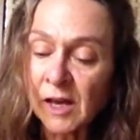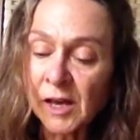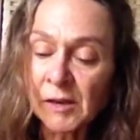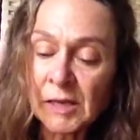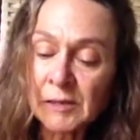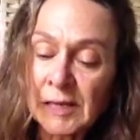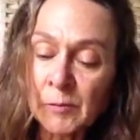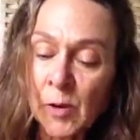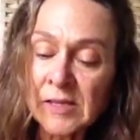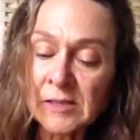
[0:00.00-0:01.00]
It
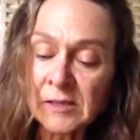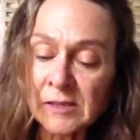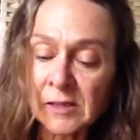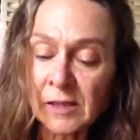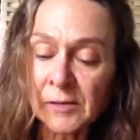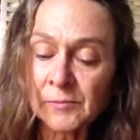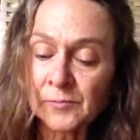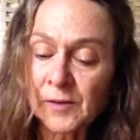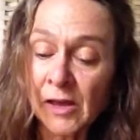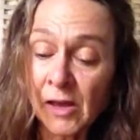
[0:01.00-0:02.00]
wasn't
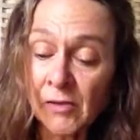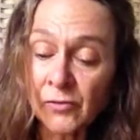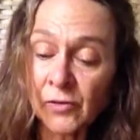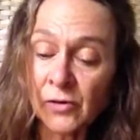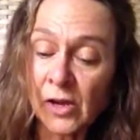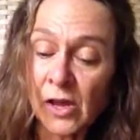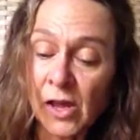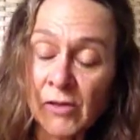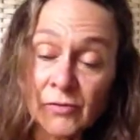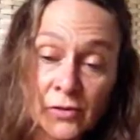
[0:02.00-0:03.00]

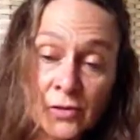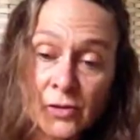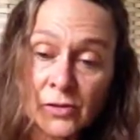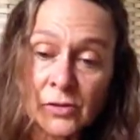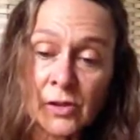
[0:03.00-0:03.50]
ever